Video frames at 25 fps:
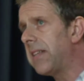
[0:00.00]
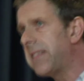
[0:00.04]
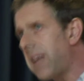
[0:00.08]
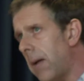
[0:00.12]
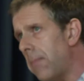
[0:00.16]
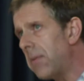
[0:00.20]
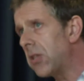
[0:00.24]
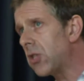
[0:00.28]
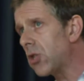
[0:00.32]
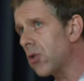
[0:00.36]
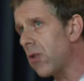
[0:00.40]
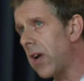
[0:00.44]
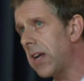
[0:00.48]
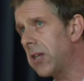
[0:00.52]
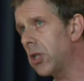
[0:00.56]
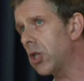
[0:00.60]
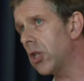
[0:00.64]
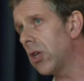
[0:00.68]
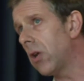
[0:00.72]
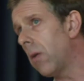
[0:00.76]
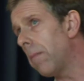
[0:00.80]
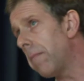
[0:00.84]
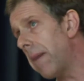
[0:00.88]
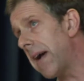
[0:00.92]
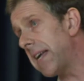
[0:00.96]
a
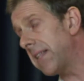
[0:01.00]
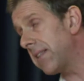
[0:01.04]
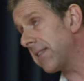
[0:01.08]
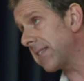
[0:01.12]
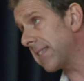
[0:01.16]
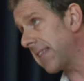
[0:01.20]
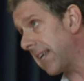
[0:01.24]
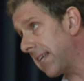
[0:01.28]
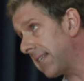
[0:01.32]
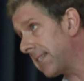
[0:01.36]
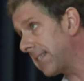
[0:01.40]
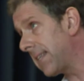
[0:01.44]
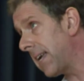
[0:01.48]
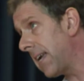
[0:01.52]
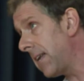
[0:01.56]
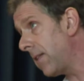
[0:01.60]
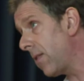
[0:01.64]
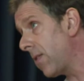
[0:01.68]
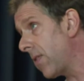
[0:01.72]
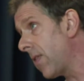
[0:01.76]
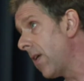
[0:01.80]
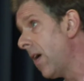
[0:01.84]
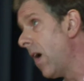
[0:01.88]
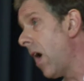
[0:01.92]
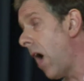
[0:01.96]
demonstration on May the
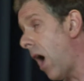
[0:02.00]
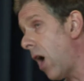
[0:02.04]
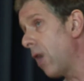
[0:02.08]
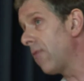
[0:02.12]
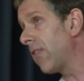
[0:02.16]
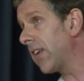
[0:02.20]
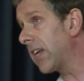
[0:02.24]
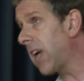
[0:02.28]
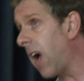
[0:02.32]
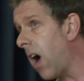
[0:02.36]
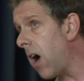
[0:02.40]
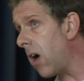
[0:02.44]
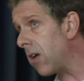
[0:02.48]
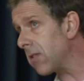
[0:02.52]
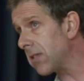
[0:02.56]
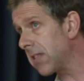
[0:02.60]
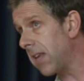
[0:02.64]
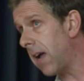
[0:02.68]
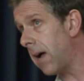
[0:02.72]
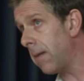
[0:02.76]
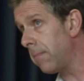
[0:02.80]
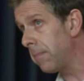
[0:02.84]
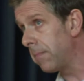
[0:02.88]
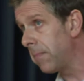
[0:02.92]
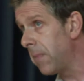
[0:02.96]
16th over
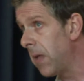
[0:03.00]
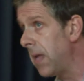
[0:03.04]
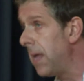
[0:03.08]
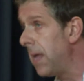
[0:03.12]
Gaza.